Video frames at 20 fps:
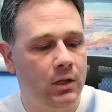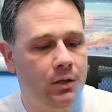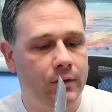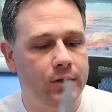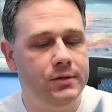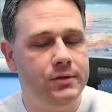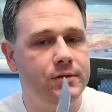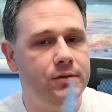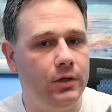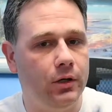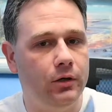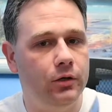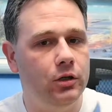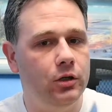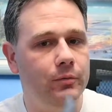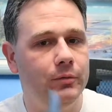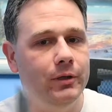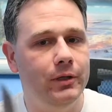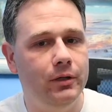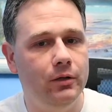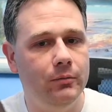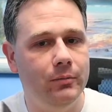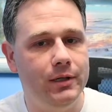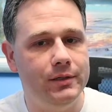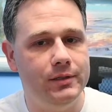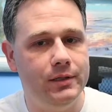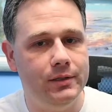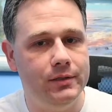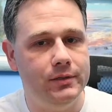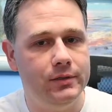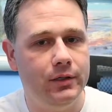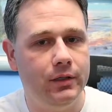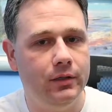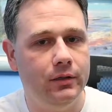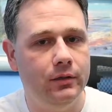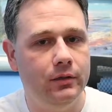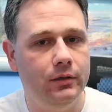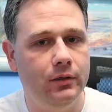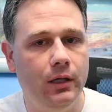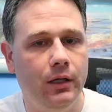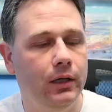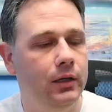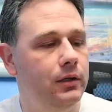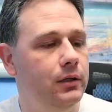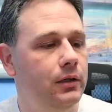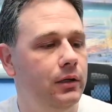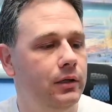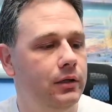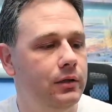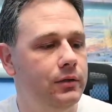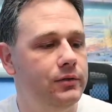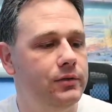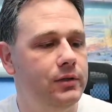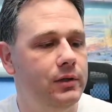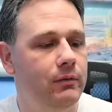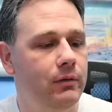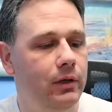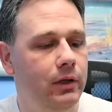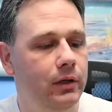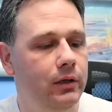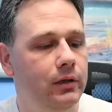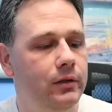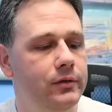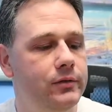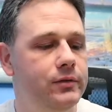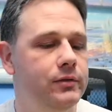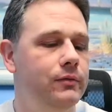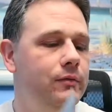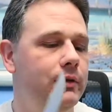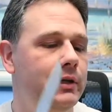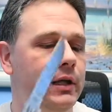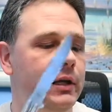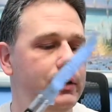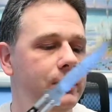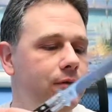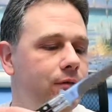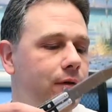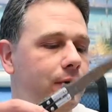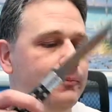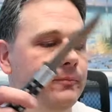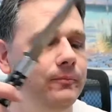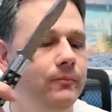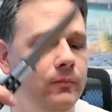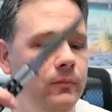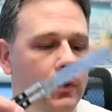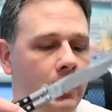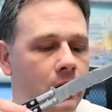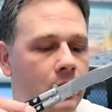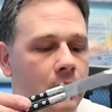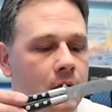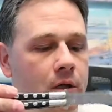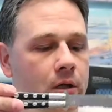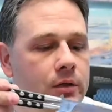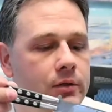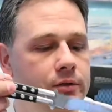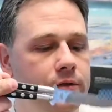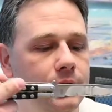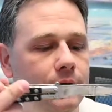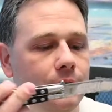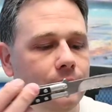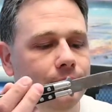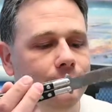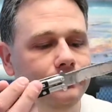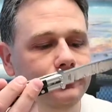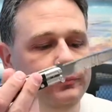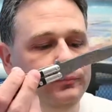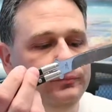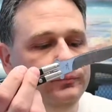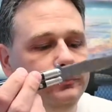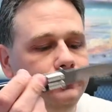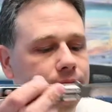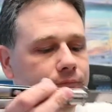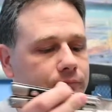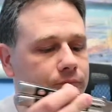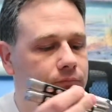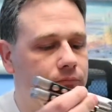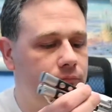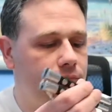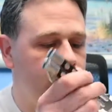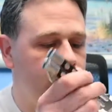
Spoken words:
this is arguably their best headset, and you'll see why as we get into it. So I'm